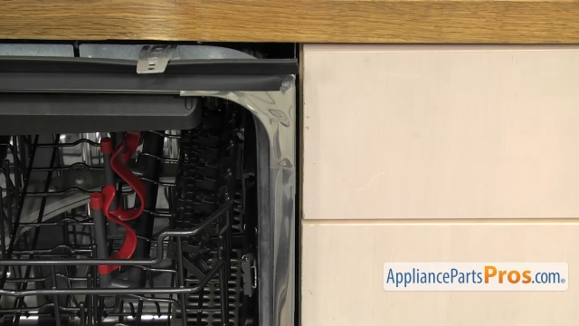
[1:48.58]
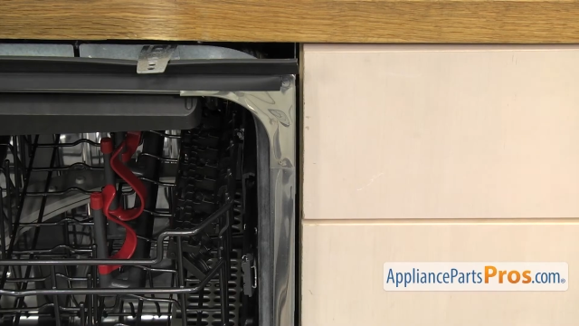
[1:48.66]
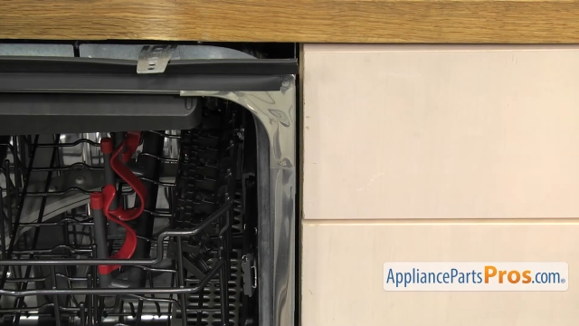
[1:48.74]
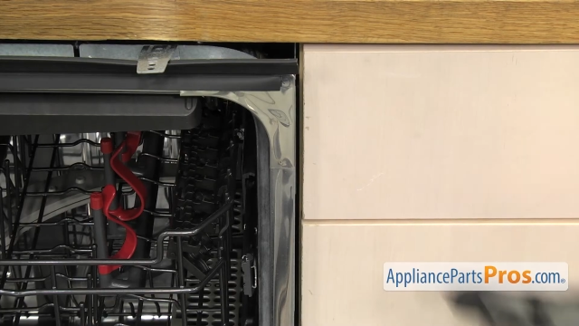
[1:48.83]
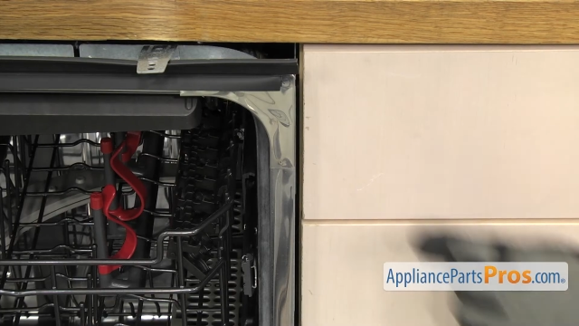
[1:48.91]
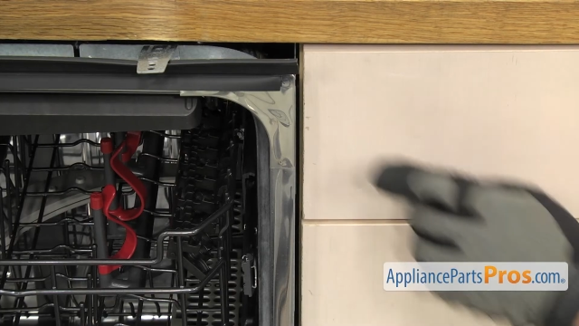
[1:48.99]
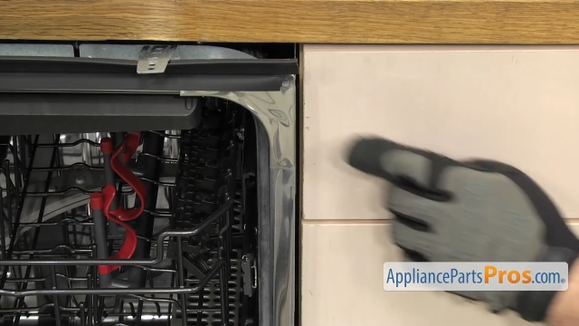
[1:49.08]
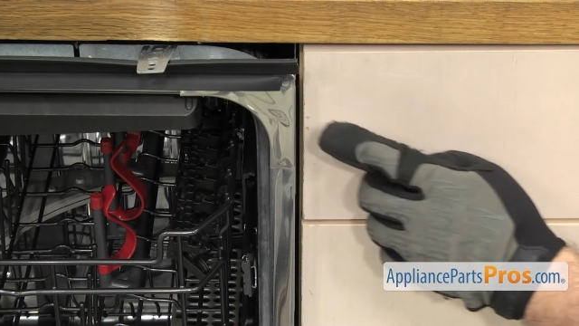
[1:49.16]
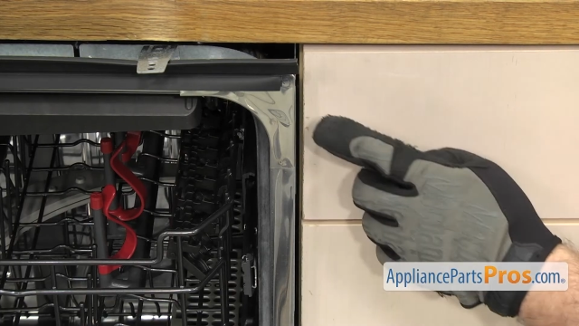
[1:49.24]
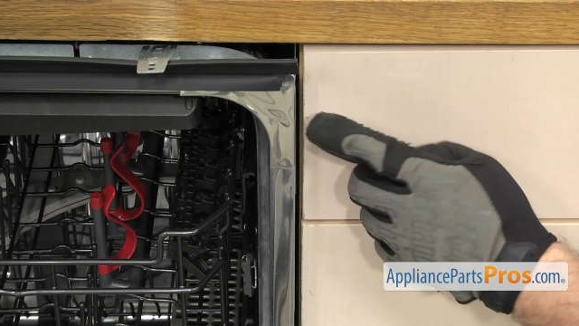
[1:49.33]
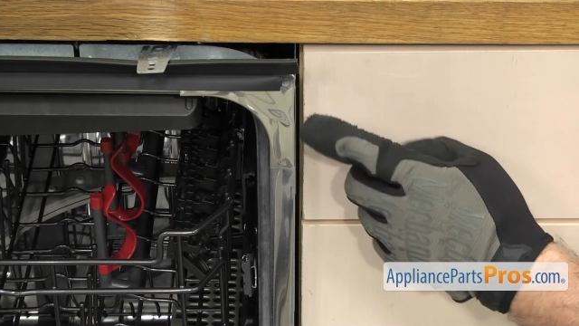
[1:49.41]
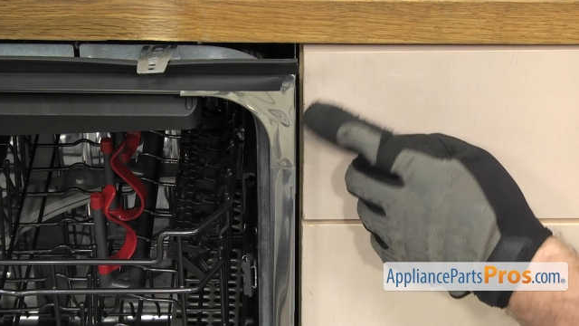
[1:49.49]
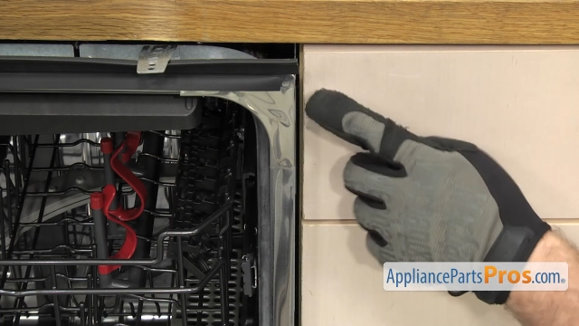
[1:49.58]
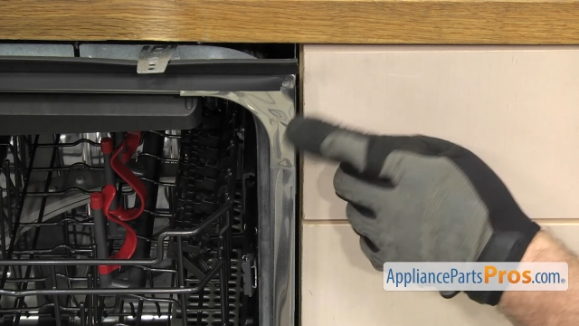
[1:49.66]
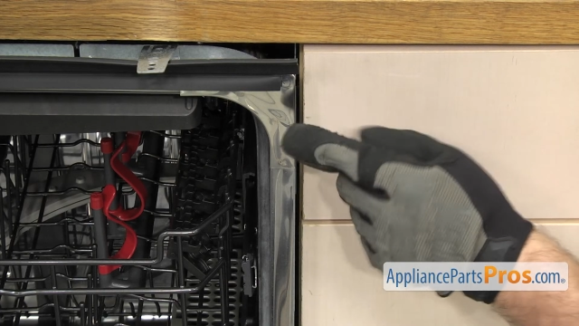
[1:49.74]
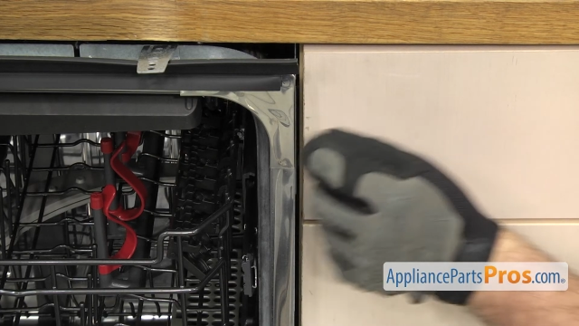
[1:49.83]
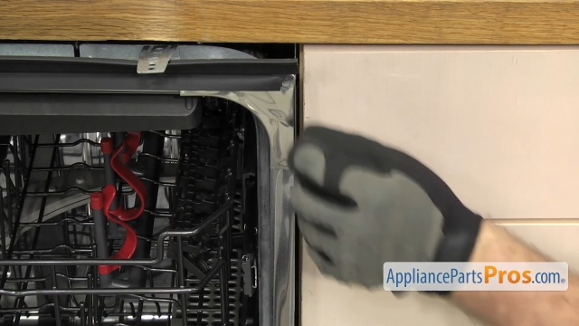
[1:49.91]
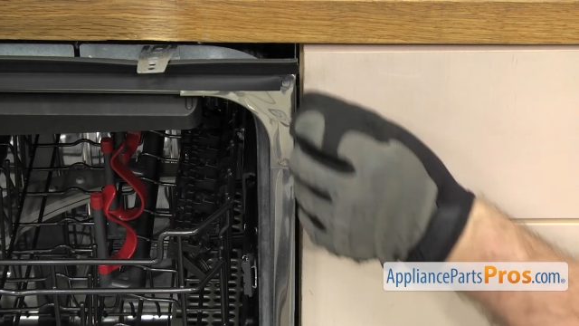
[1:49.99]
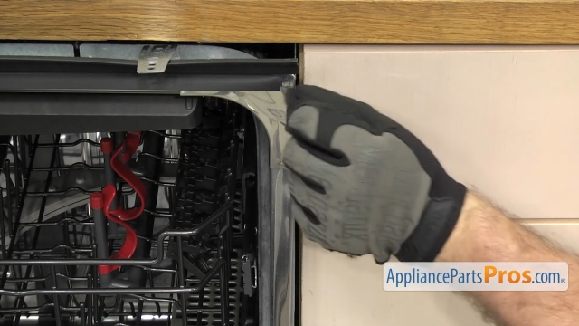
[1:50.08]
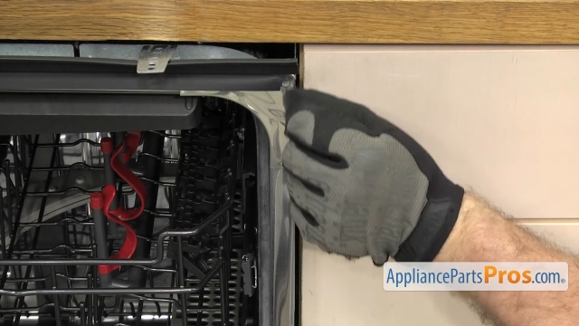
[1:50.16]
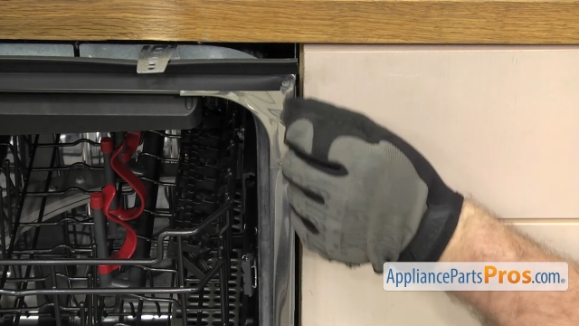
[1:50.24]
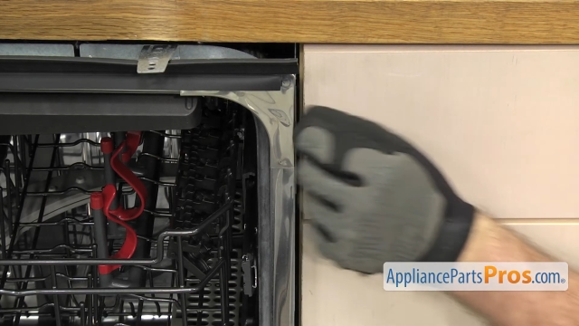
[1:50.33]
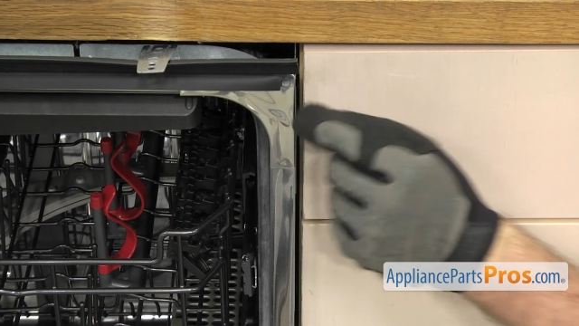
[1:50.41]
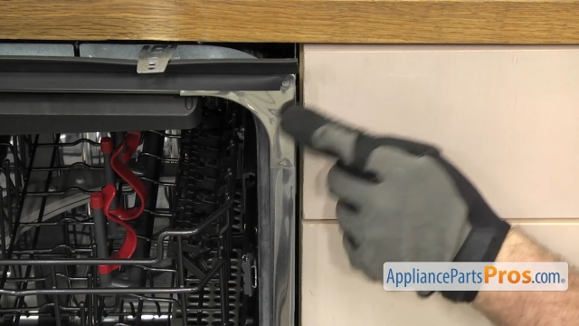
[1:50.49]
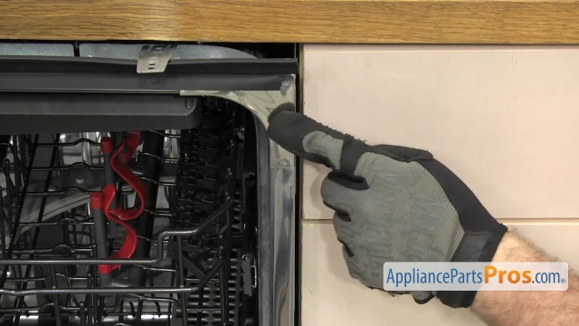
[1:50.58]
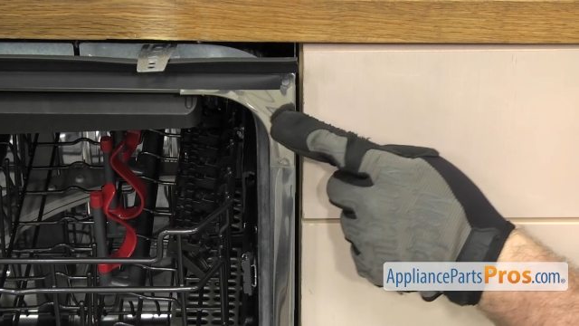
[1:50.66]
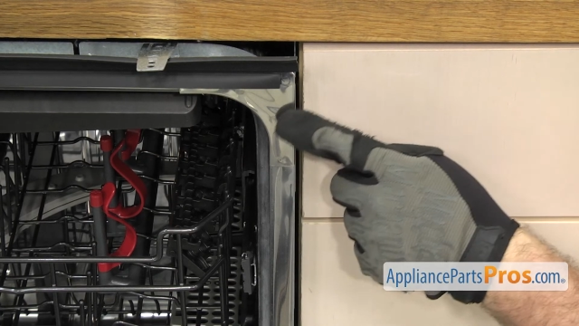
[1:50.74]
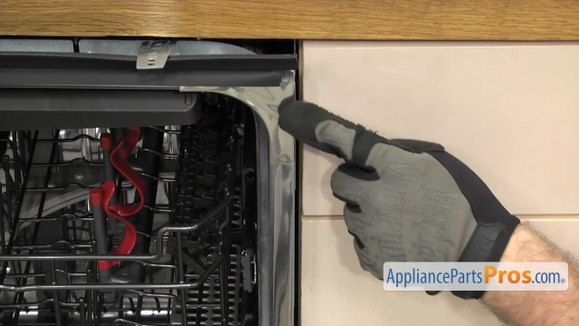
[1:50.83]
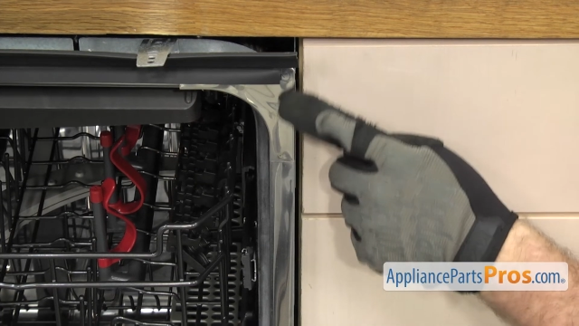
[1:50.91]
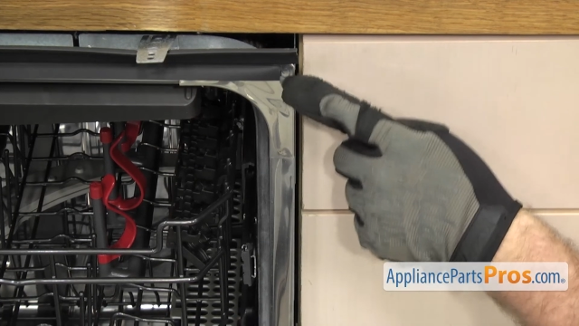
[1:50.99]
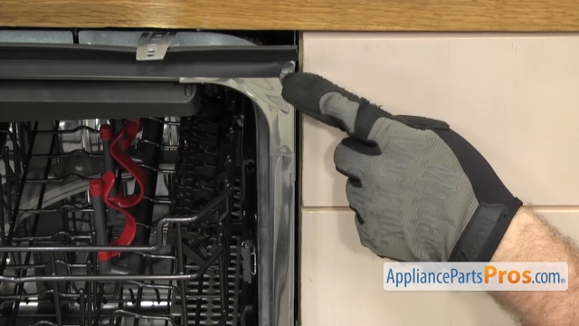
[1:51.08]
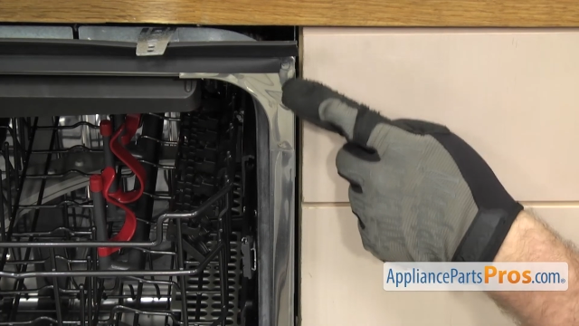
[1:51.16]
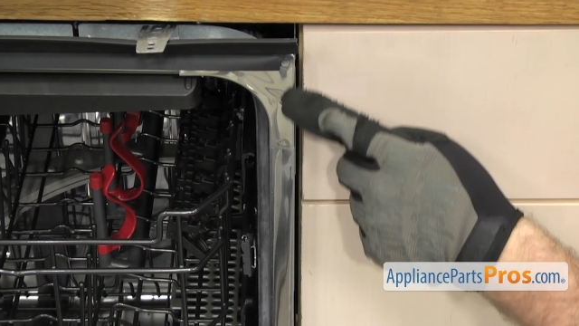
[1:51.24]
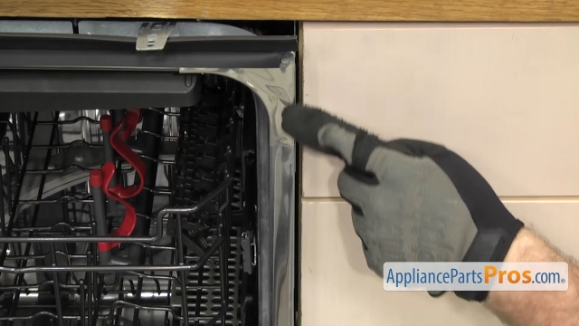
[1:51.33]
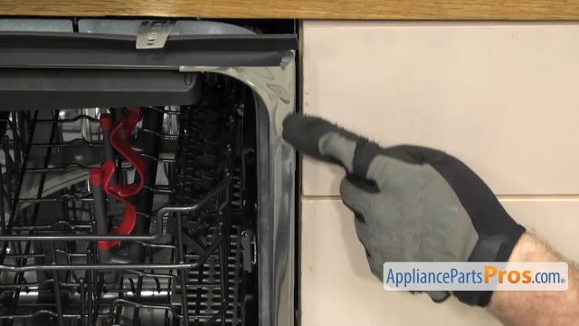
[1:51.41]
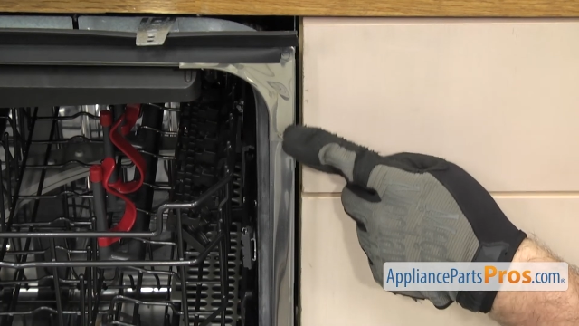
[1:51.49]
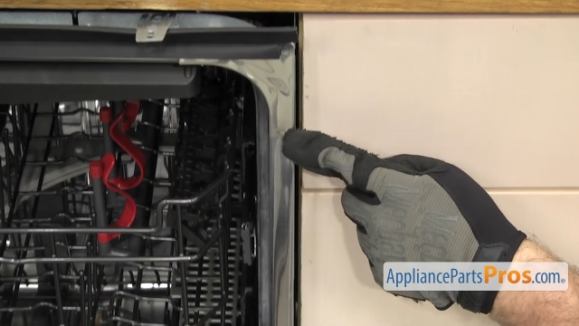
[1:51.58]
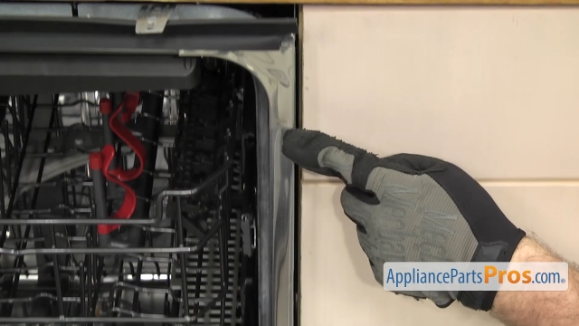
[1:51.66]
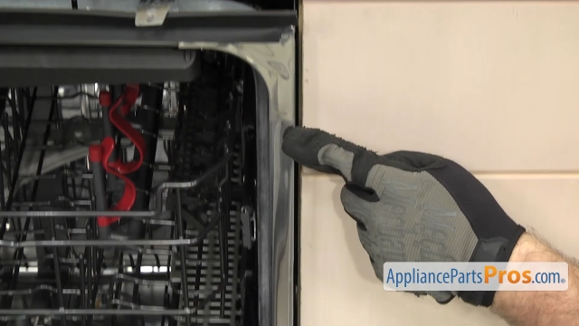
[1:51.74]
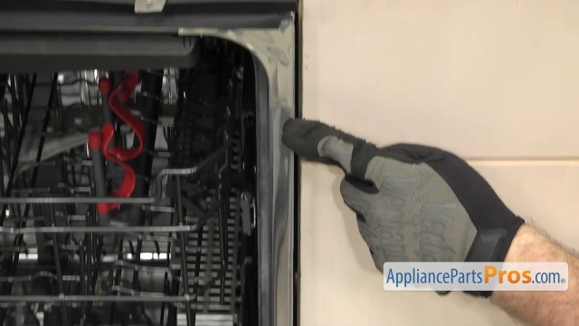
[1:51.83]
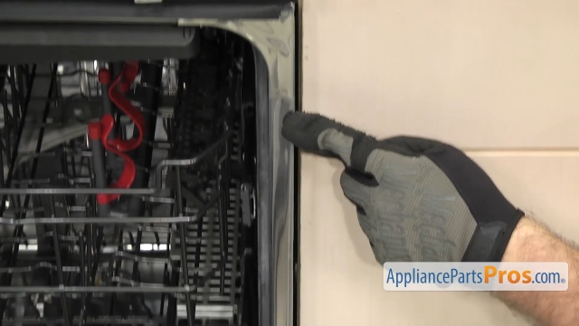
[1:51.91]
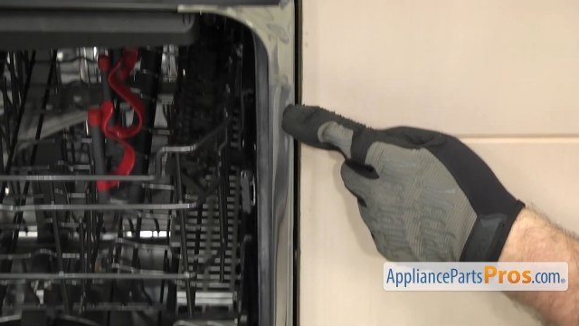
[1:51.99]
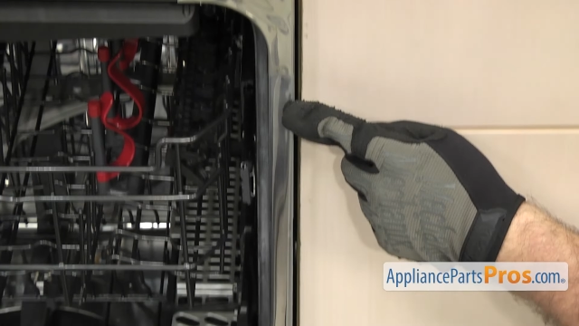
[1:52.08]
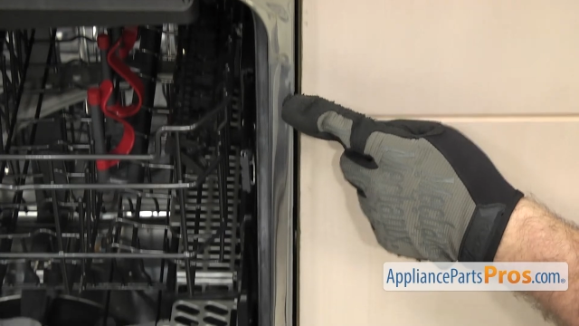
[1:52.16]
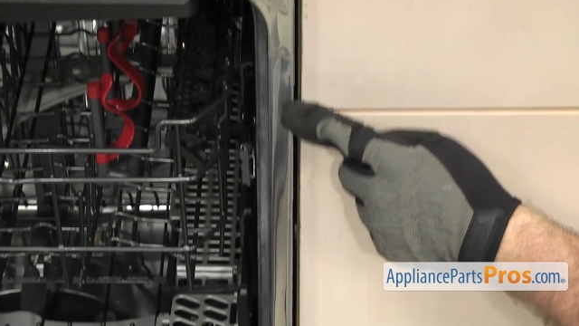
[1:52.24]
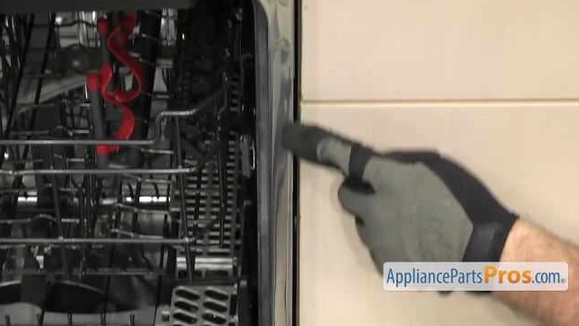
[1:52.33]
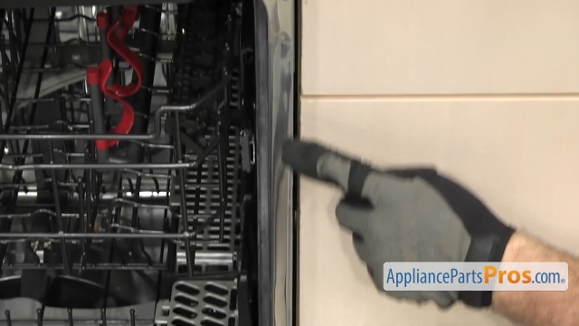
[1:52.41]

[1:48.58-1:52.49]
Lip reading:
No face is visible, so there are no lips to read.